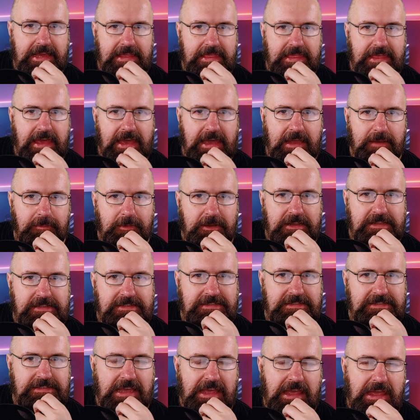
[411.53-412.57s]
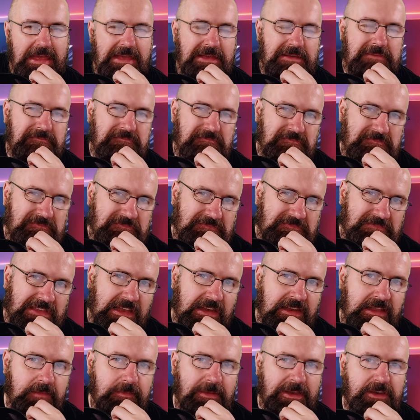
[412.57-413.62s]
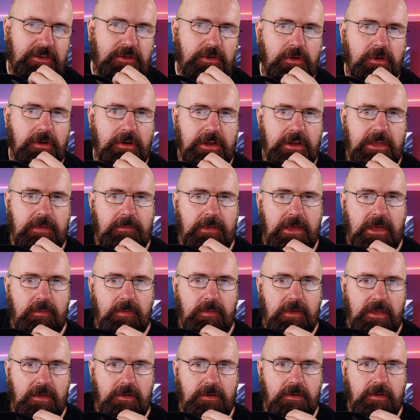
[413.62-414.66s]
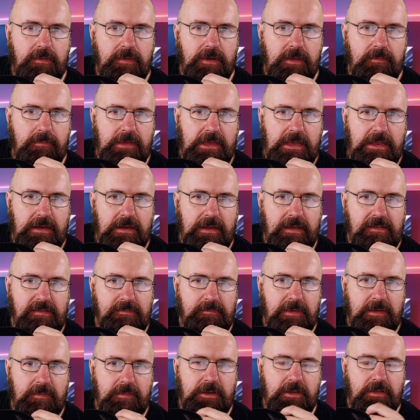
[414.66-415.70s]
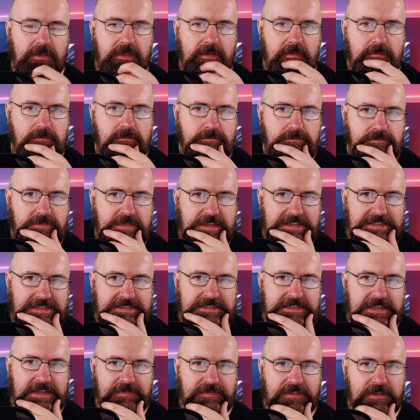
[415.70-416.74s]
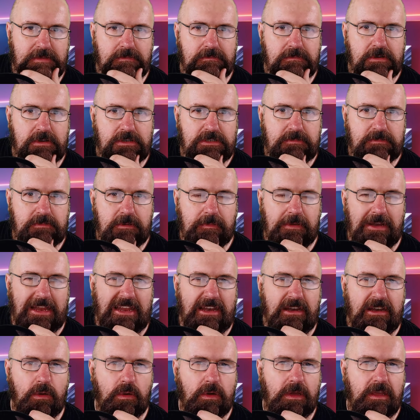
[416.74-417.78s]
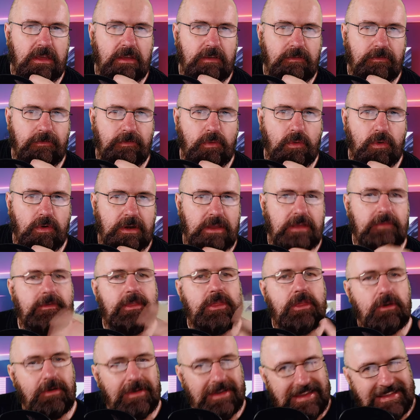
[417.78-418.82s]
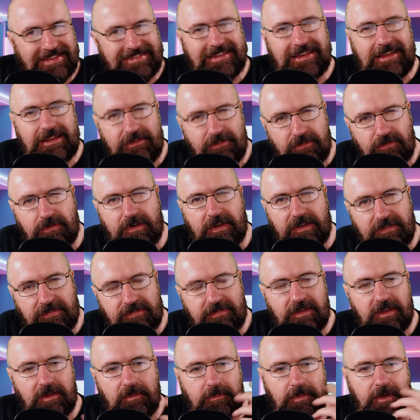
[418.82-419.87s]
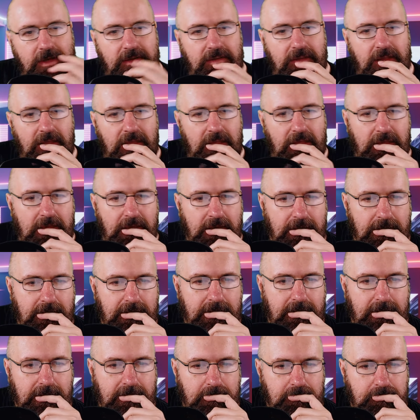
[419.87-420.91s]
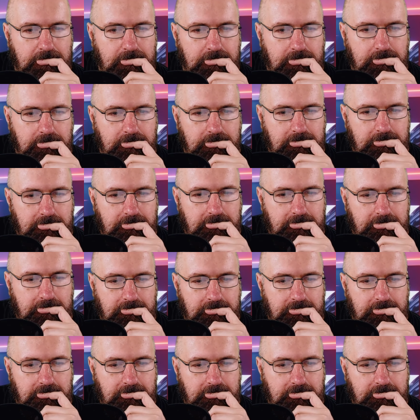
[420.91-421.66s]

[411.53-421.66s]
like that, but it's a little bit nerdy, maybe. You know what I mean? Like it's maybe not the the stuff that most people are looking for, even though it is interesting. But um,